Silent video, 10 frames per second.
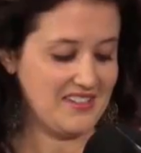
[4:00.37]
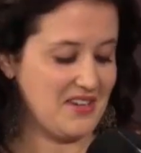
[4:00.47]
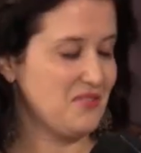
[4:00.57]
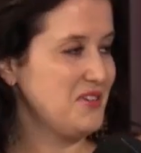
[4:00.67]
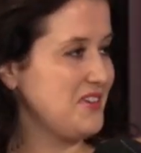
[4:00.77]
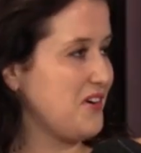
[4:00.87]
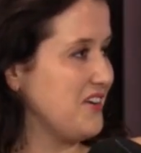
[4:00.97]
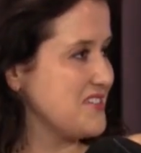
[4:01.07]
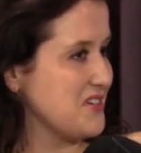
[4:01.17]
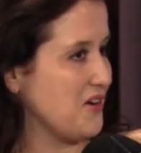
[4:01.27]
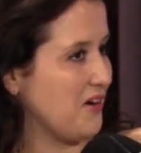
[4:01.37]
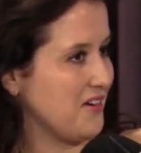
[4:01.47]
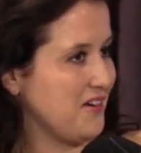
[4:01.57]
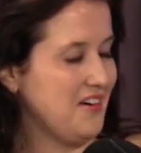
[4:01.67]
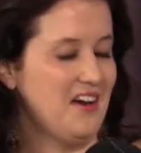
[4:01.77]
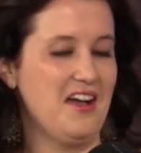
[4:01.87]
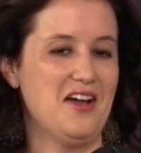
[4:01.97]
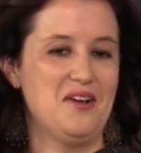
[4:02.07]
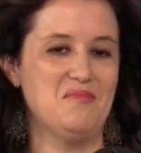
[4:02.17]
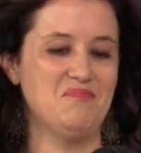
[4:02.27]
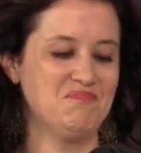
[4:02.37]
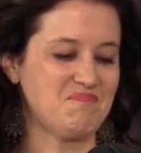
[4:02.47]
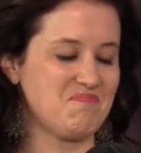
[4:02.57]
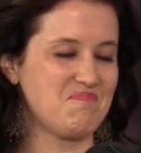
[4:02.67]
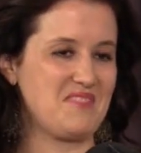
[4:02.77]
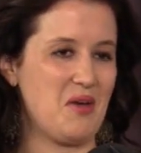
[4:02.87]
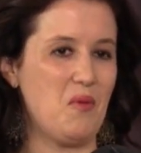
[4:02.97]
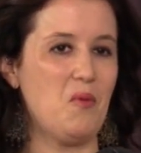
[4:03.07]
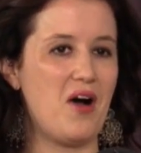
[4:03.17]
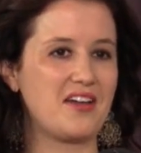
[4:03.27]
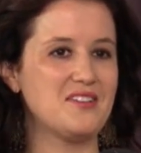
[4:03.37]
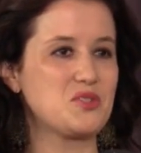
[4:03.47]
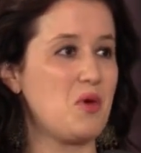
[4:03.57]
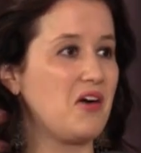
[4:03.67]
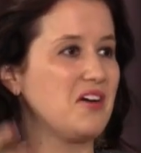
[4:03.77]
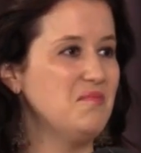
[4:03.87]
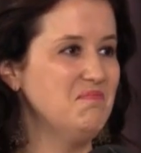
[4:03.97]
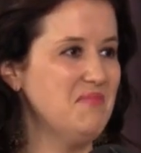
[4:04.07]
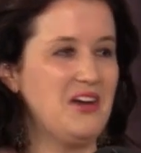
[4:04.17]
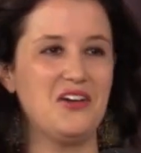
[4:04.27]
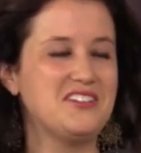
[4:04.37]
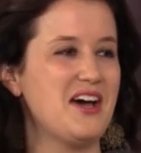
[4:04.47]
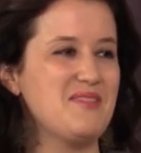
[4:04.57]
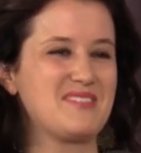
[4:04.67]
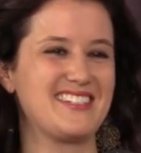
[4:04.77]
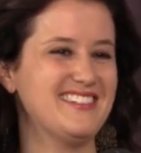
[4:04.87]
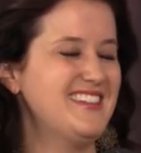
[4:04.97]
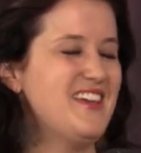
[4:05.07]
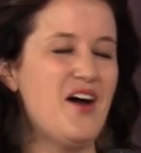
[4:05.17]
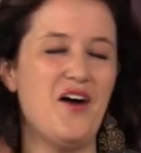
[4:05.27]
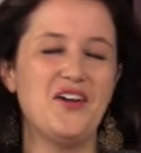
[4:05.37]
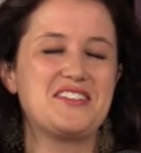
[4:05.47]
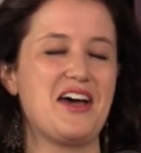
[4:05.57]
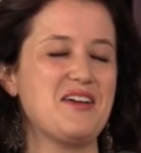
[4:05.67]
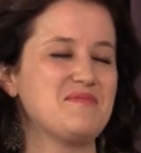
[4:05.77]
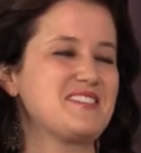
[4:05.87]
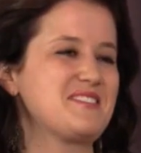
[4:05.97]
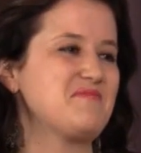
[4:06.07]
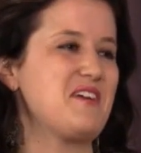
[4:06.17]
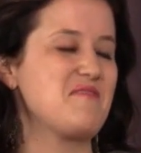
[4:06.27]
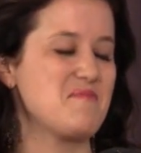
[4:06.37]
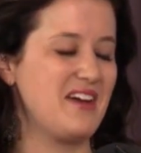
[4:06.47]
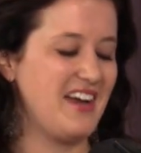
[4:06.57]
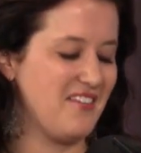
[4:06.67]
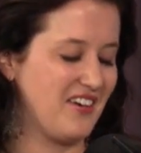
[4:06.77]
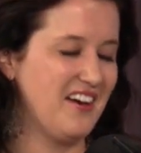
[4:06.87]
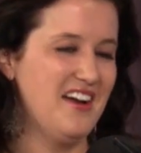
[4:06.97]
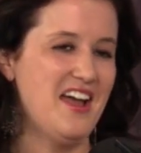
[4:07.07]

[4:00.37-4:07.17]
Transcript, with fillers: definitely the Constant Gardener. Um, Walk-ins welcome at all times, all times. Favorite man ever.